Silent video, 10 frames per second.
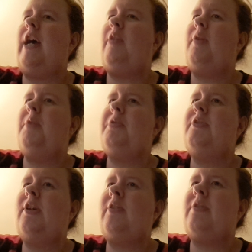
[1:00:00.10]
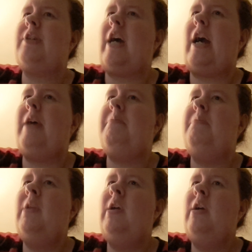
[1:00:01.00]
that one particular time,
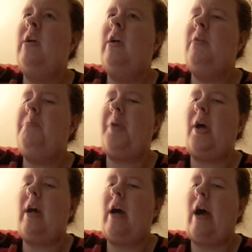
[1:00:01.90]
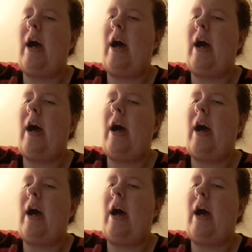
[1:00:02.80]
but